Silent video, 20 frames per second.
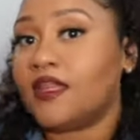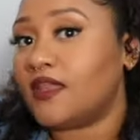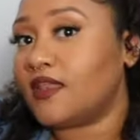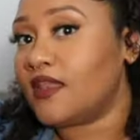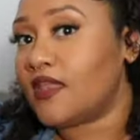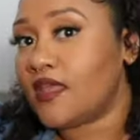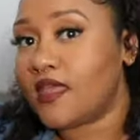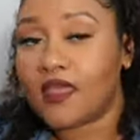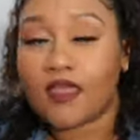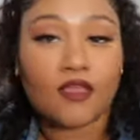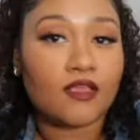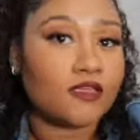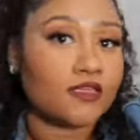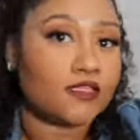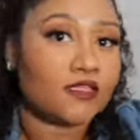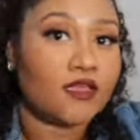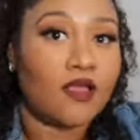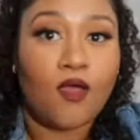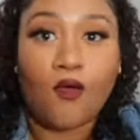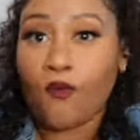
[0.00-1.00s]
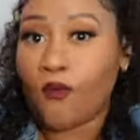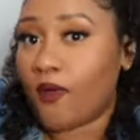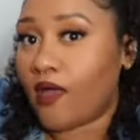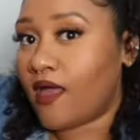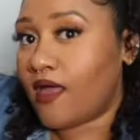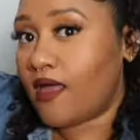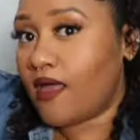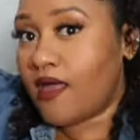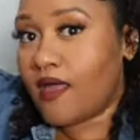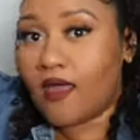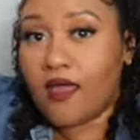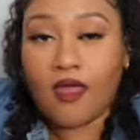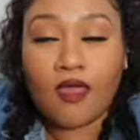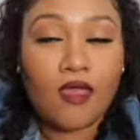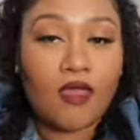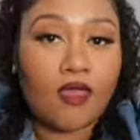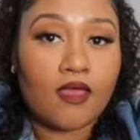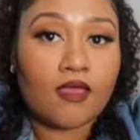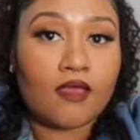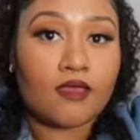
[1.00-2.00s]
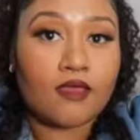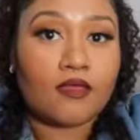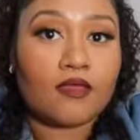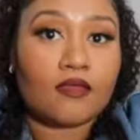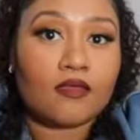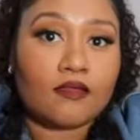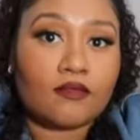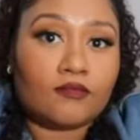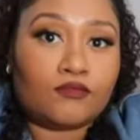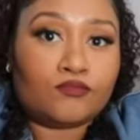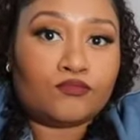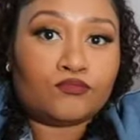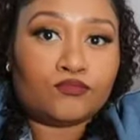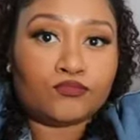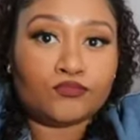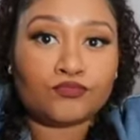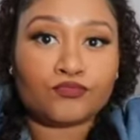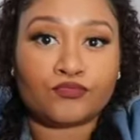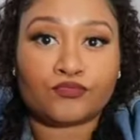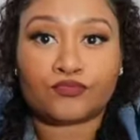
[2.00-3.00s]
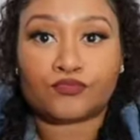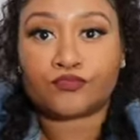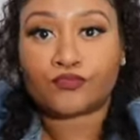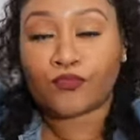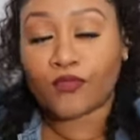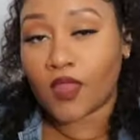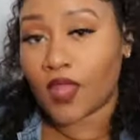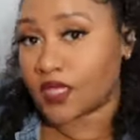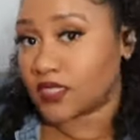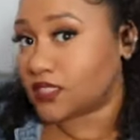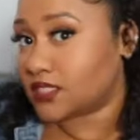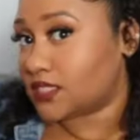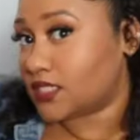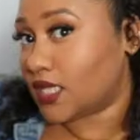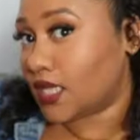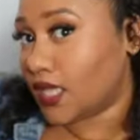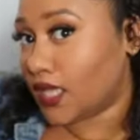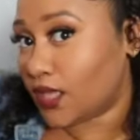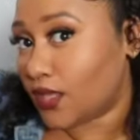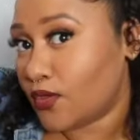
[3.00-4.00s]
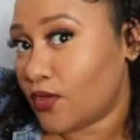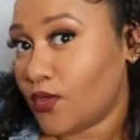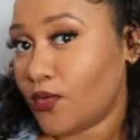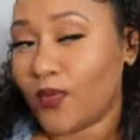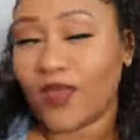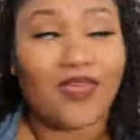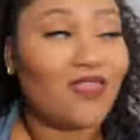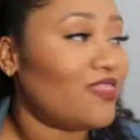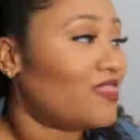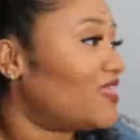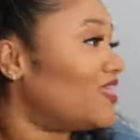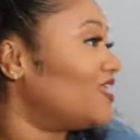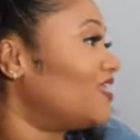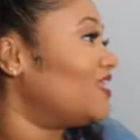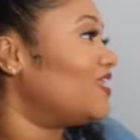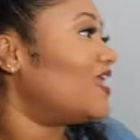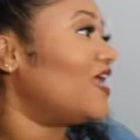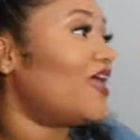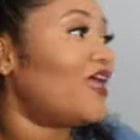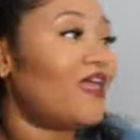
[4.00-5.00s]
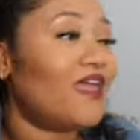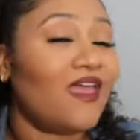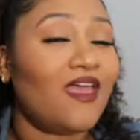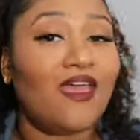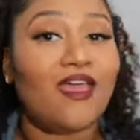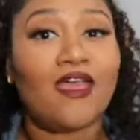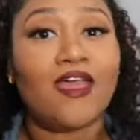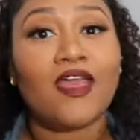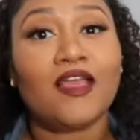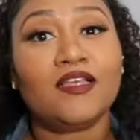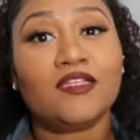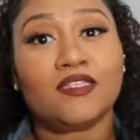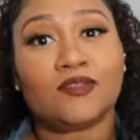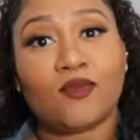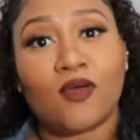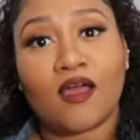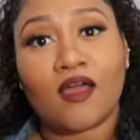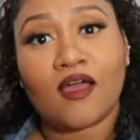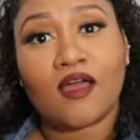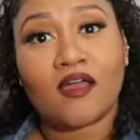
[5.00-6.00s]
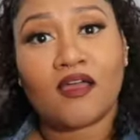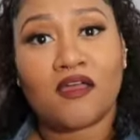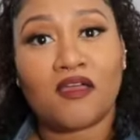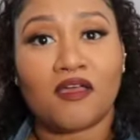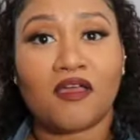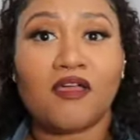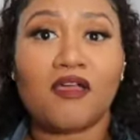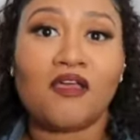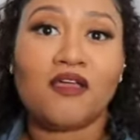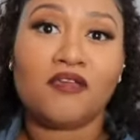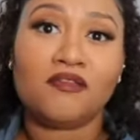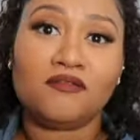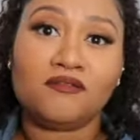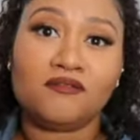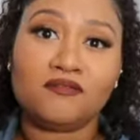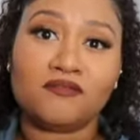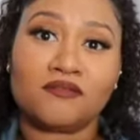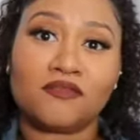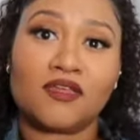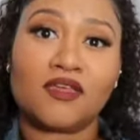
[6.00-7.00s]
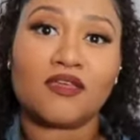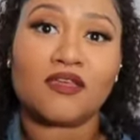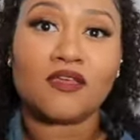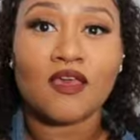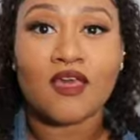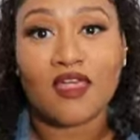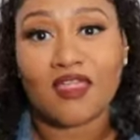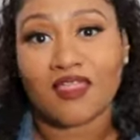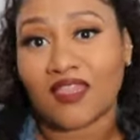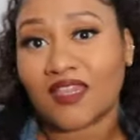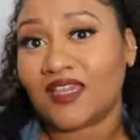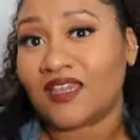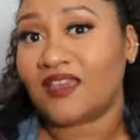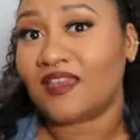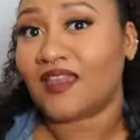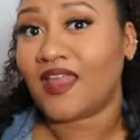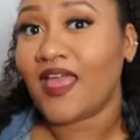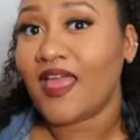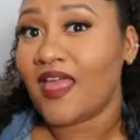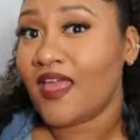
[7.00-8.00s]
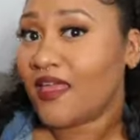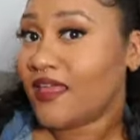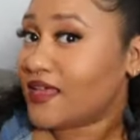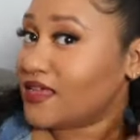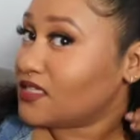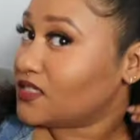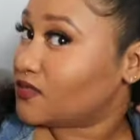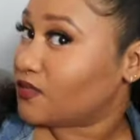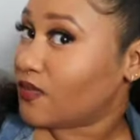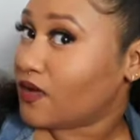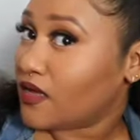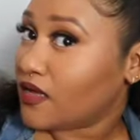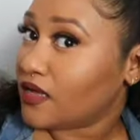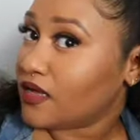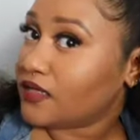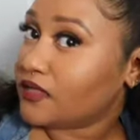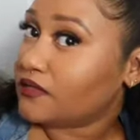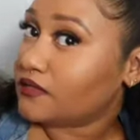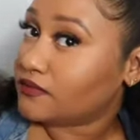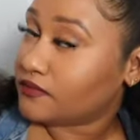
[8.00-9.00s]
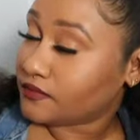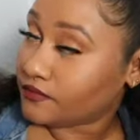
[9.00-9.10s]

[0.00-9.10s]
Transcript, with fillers: the next one uh, see you in the next one the next one